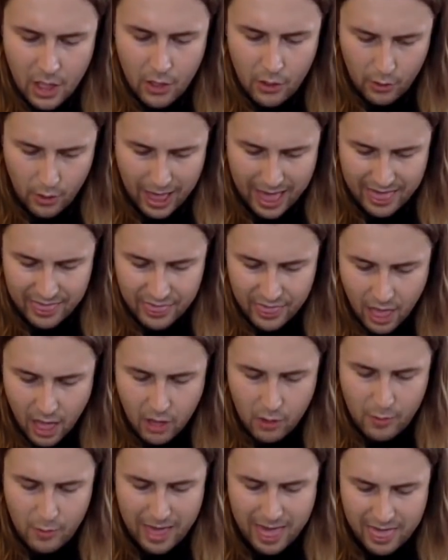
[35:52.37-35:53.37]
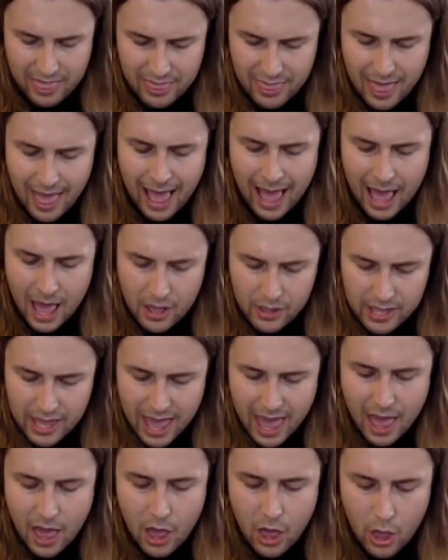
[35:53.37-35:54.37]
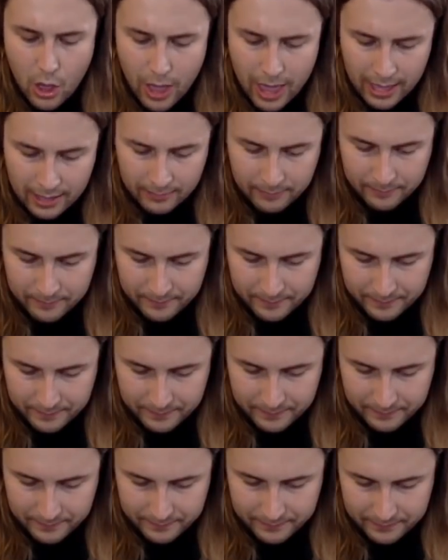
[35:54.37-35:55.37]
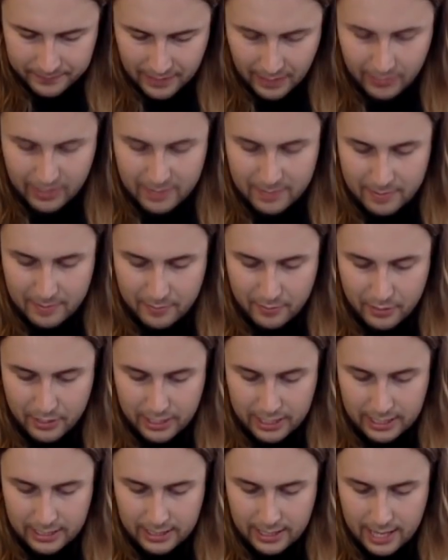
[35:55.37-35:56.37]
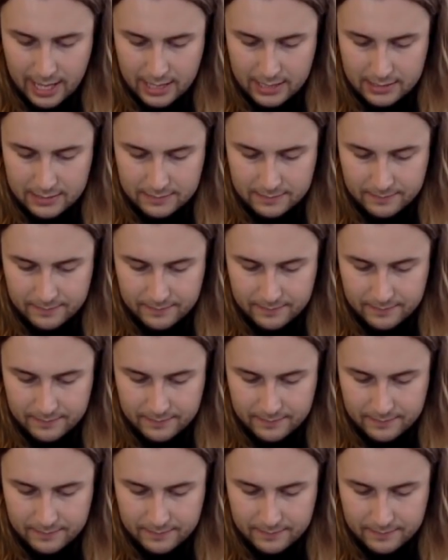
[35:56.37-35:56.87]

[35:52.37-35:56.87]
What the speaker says: With or without you. I went a bit Britney at the end.